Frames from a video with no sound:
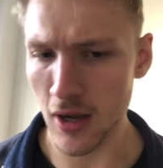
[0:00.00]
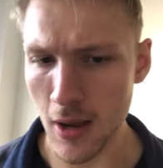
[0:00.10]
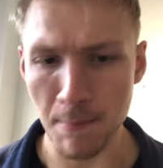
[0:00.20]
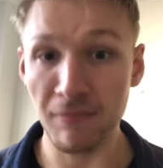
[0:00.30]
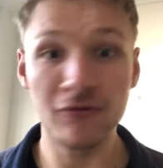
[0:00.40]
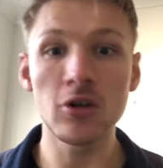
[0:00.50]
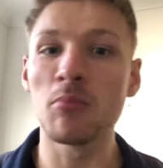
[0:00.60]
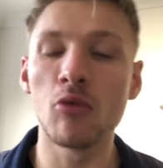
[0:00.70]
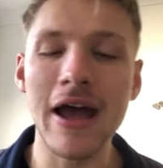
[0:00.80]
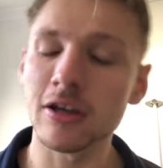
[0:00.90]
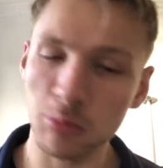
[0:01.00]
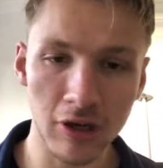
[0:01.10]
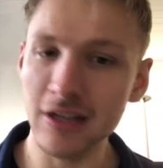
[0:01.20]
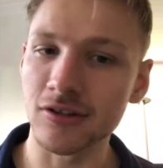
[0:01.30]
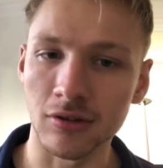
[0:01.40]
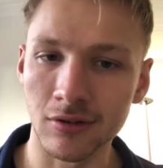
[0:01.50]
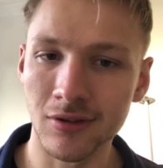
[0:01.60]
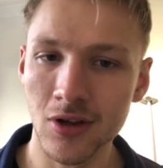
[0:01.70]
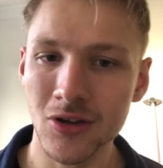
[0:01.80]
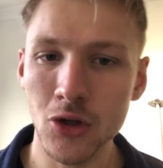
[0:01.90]
for some random reason.
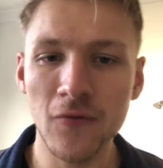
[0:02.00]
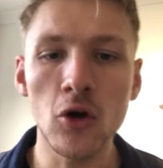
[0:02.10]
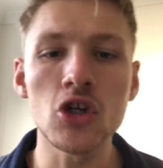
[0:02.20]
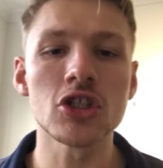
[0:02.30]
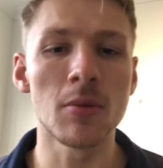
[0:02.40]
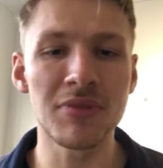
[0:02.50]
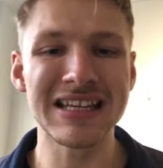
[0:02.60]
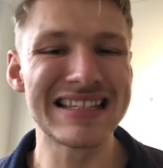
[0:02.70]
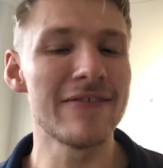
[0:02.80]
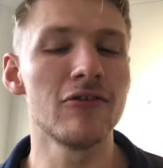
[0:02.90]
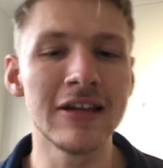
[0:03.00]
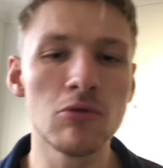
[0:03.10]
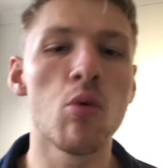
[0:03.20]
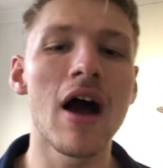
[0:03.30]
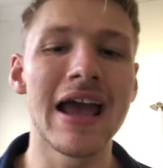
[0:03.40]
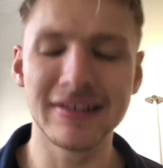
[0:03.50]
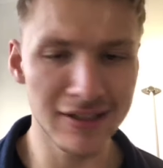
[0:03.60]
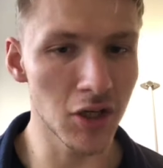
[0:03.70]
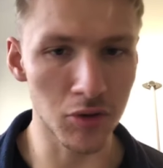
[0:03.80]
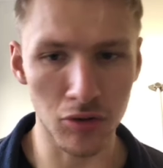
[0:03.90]
You've got something differently wired in you
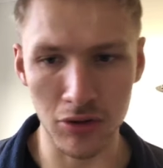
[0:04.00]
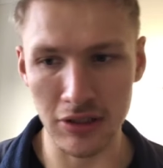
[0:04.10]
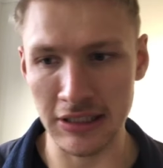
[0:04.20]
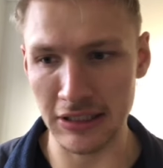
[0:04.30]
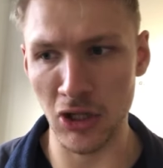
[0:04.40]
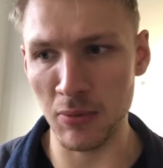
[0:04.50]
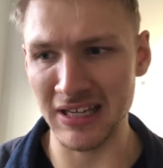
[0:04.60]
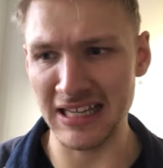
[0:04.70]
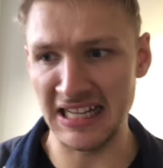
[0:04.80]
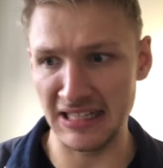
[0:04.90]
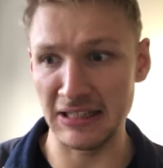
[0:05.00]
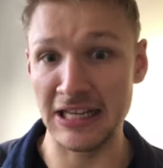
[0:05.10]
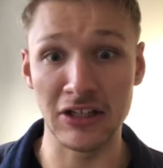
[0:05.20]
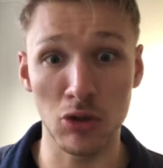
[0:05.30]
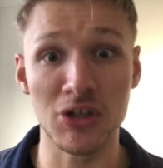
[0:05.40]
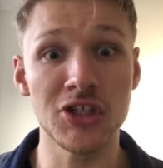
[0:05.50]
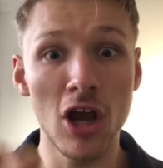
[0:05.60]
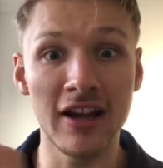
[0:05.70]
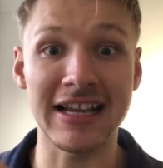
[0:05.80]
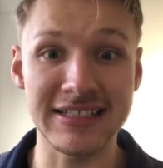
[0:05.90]
into a certain
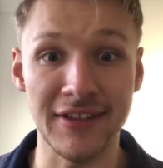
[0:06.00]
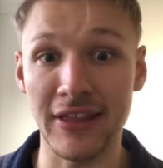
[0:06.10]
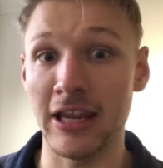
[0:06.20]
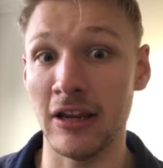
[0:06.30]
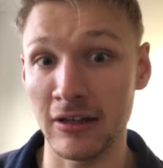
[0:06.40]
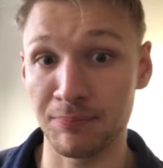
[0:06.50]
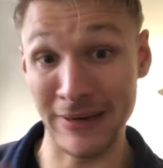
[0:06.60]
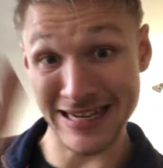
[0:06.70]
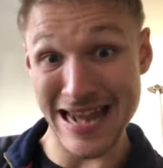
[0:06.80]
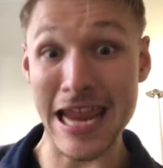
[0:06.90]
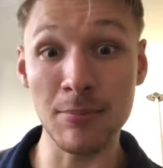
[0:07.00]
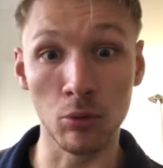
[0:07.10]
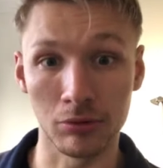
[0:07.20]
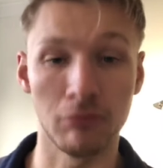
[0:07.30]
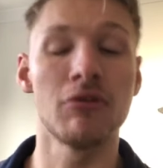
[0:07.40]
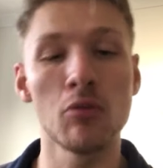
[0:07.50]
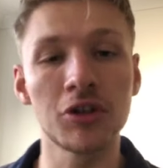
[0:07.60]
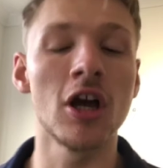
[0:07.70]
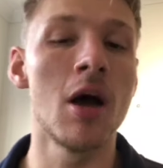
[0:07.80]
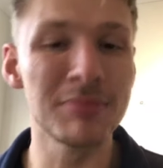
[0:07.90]
extent that you can be labelled with the
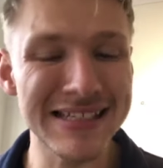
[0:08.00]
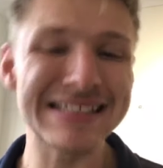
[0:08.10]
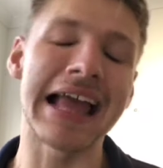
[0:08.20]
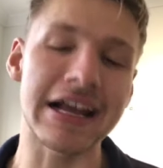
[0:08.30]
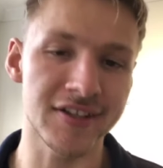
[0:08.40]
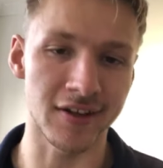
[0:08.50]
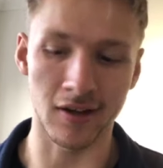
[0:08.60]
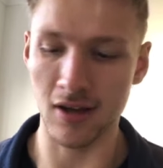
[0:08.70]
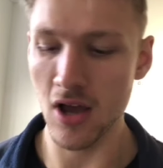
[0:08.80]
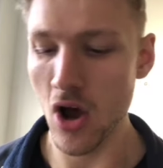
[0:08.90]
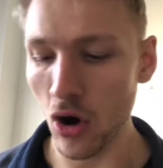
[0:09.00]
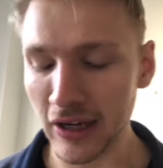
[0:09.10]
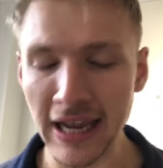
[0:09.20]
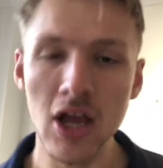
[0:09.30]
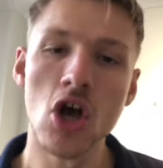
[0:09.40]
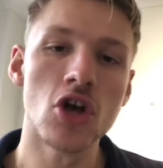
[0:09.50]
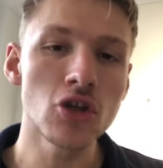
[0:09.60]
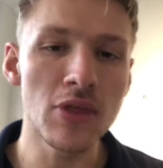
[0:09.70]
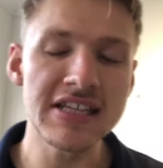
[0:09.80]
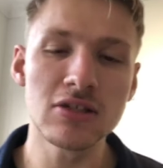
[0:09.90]
term dyslexia. Okay? So
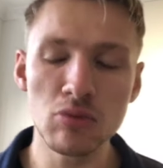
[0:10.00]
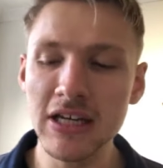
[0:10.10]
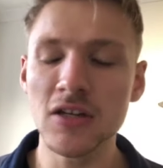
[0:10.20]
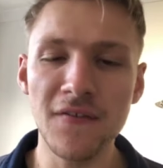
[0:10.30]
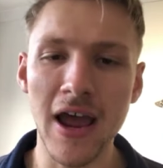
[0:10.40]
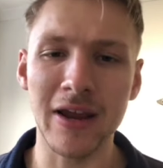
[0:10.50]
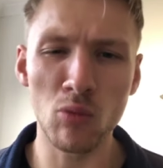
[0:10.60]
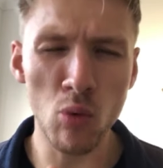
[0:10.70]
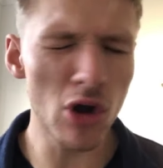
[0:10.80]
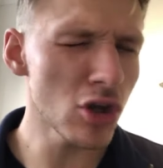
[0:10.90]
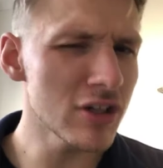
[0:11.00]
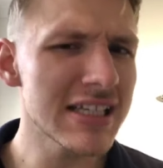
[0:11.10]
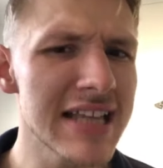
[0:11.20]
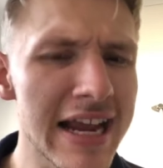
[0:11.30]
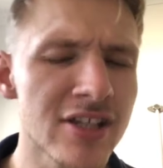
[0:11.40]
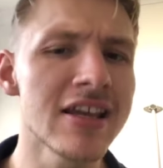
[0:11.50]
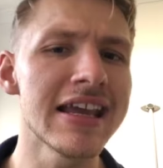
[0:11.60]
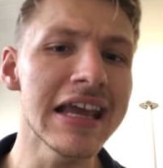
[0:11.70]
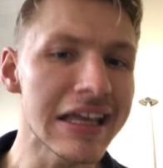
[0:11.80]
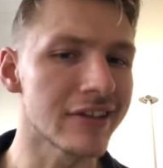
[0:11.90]
this is really defining what your dyslexia
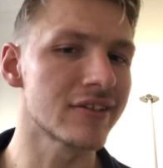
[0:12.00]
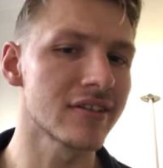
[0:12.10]
is